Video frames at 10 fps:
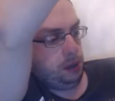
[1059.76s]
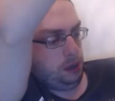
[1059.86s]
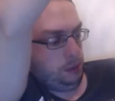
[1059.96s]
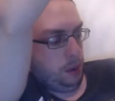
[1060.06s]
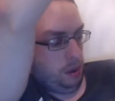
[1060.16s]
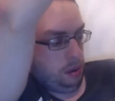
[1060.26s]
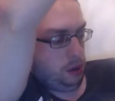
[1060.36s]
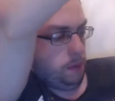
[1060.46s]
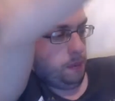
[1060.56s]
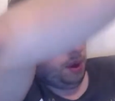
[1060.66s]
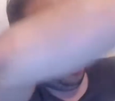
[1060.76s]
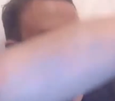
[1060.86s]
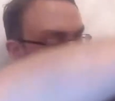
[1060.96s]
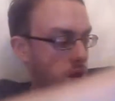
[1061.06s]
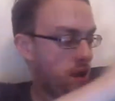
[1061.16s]
small jumper
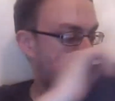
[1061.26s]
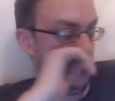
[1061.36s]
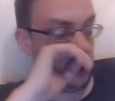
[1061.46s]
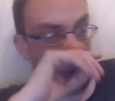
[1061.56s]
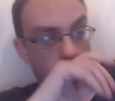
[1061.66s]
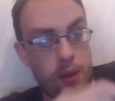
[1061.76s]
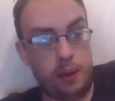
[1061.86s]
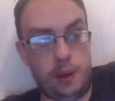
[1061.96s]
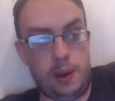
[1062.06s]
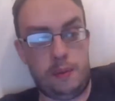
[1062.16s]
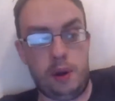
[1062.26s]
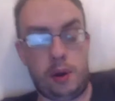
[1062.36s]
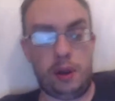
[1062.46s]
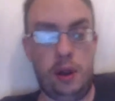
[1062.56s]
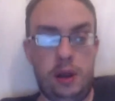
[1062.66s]
for a quid. I'm not
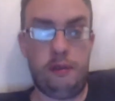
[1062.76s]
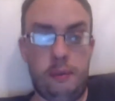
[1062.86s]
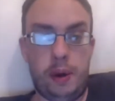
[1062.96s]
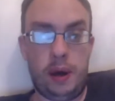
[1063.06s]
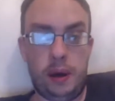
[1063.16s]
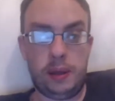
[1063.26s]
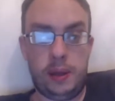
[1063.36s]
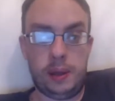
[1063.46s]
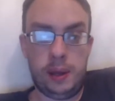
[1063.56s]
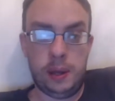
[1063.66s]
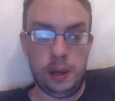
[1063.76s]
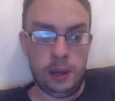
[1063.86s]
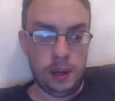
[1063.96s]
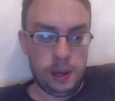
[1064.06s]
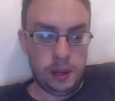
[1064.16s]
going to leave it behind.
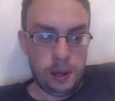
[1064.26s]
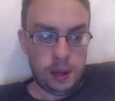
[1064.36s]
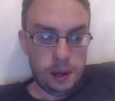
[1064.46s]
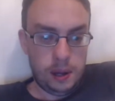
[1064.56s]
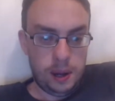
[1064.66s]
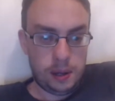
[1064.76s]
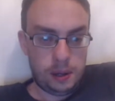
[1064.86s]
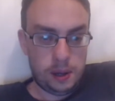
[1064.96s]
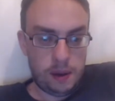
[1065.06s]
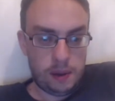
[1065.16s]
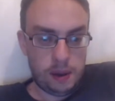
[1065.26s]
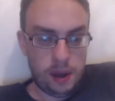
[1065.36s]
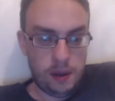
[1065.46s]
Let's see if there's any